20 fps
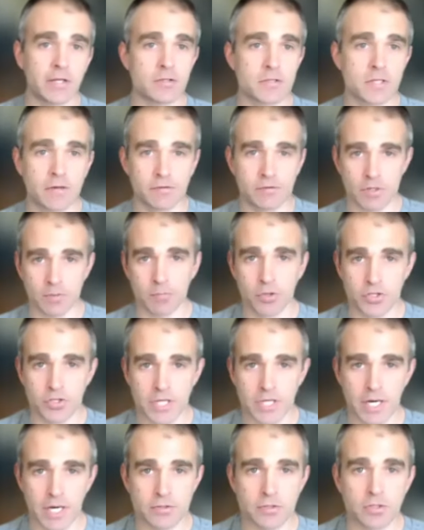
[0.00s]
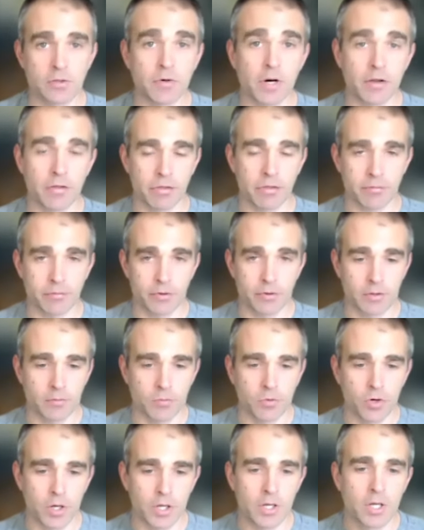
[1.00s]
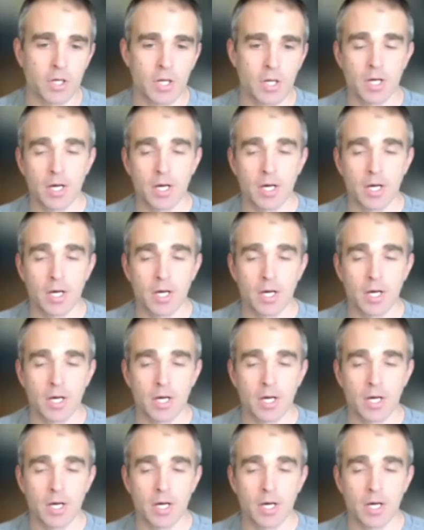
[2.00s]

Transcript: Those levels are pushed out to you around 3 in the morning.